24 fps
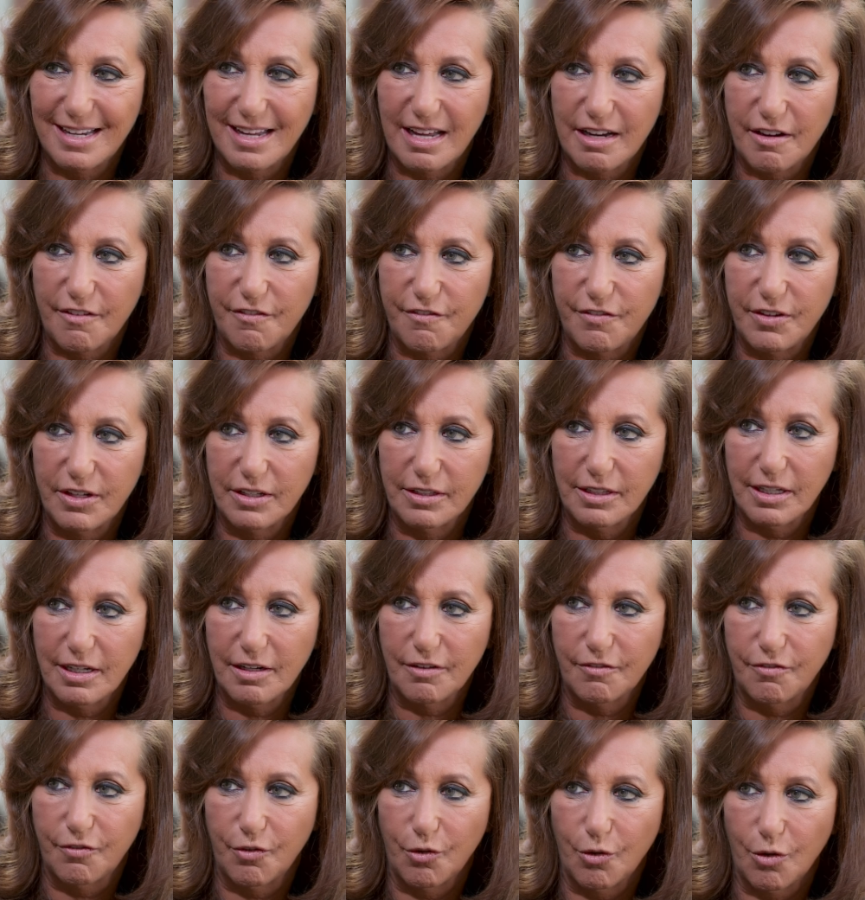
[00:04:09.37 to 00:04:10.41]
and get a
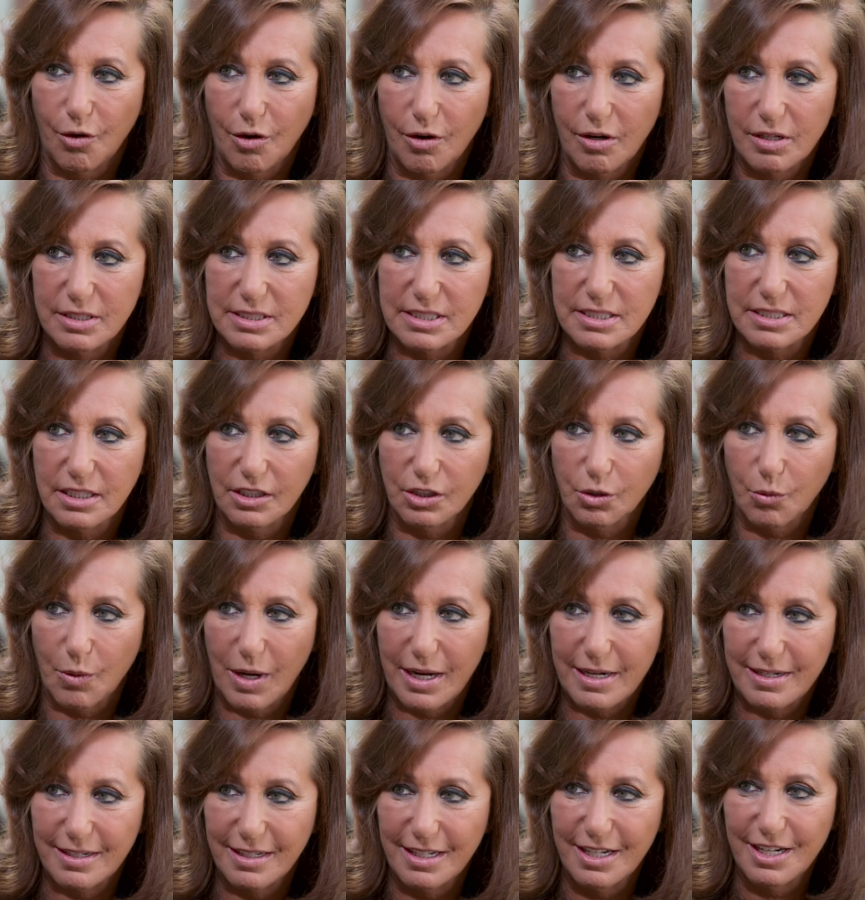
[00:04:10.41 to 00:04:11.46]
feeling for
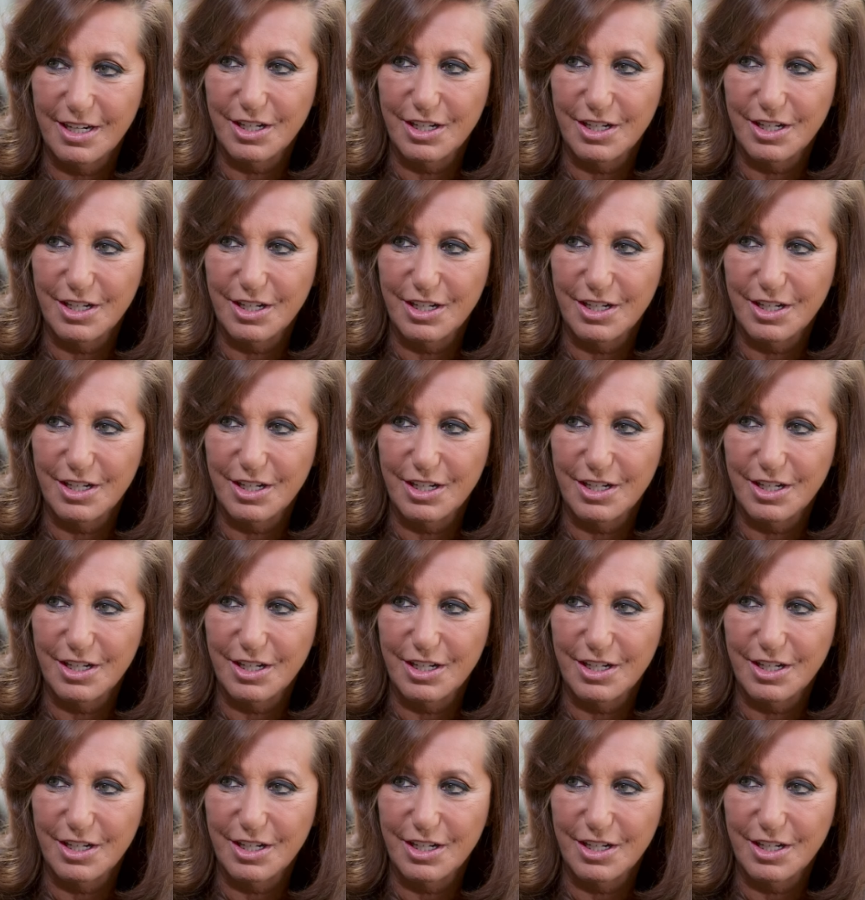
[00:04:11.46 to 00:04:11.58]
silhouette,